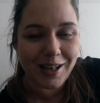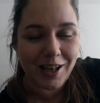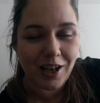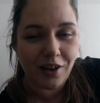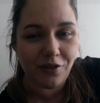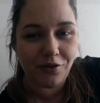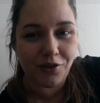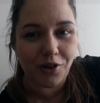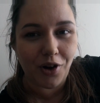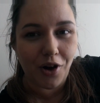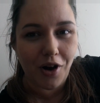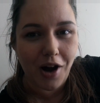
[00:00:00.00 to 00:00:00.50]

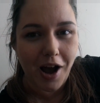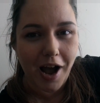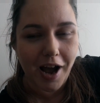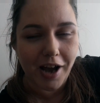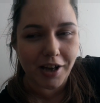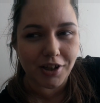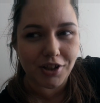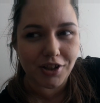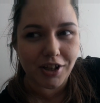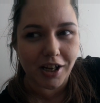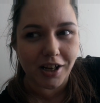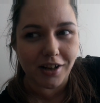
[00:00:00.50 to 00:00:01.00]
If not,
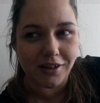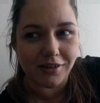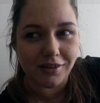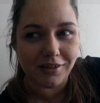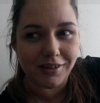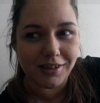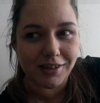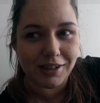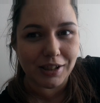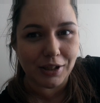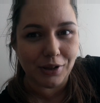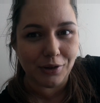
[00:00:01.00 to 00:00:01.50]
I shall
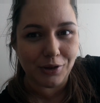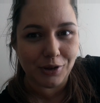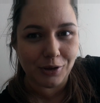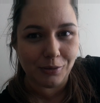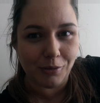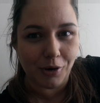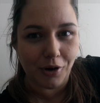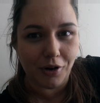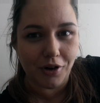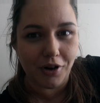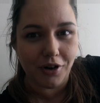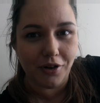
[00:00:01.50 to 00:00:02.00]
see you
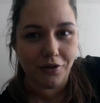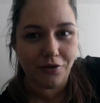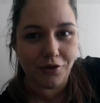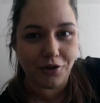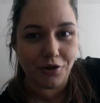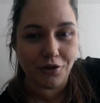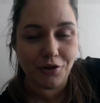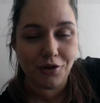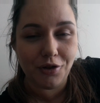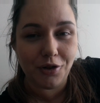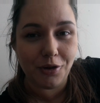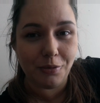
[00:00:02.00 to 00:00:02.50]
tomorrow for
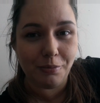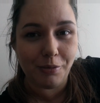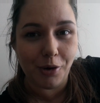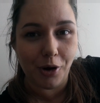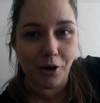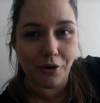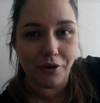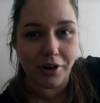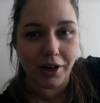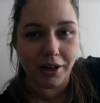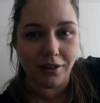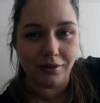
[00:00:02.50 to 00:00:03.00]
another
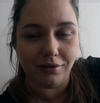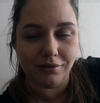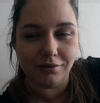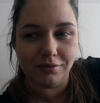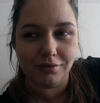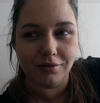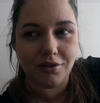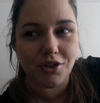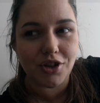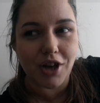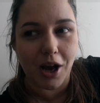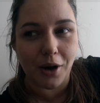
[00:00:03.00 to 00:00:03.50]
boring
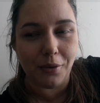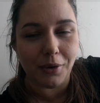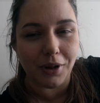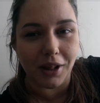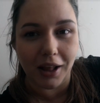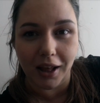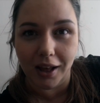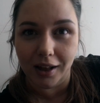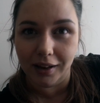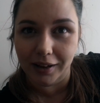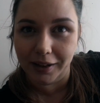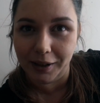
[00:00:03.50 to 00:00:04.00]
chat with
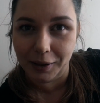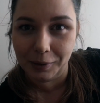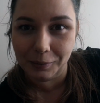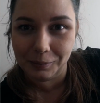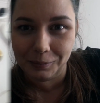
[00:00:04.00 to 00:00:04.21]
Hayley.